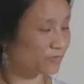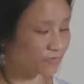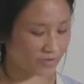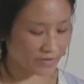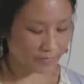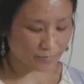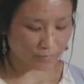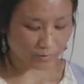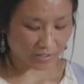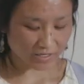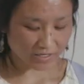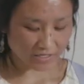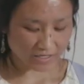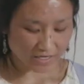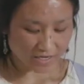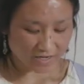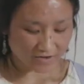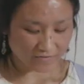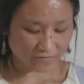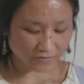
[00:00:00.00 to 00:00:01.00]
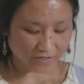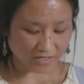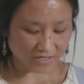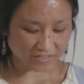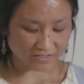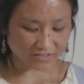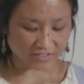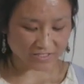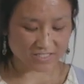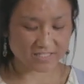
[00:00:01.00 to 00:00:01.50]
framework for
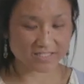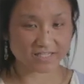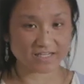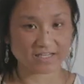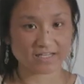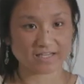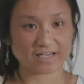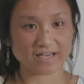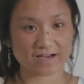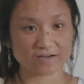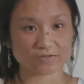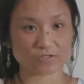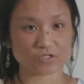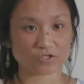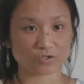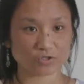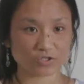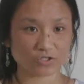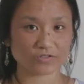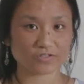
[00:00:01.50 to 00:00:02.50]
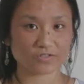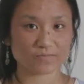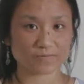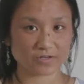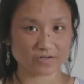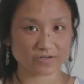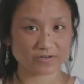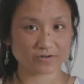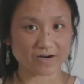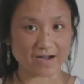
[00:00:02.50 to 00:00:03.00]
understanding how
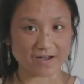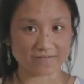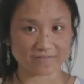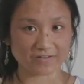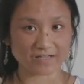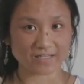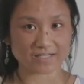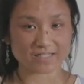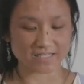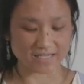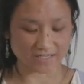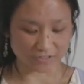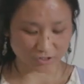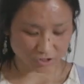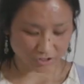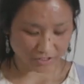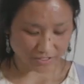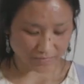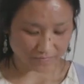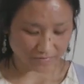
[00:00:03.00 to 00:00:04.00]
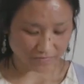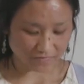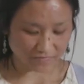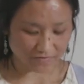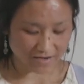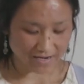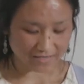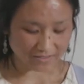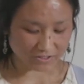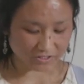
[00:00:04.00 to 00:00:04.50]
sociodemographics and treatment
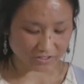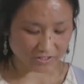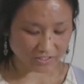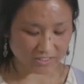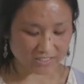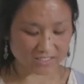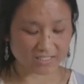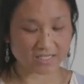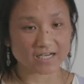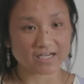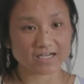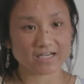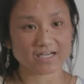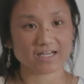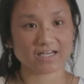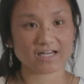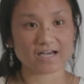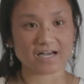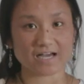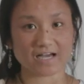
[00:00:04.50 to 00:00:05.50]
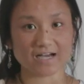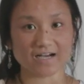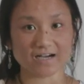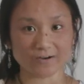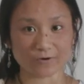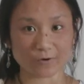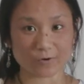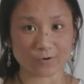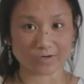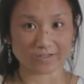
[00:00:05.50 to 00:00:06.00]
factors
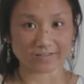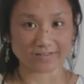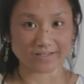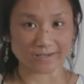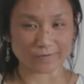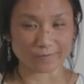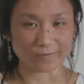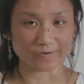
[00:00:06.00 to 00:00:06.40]
correlate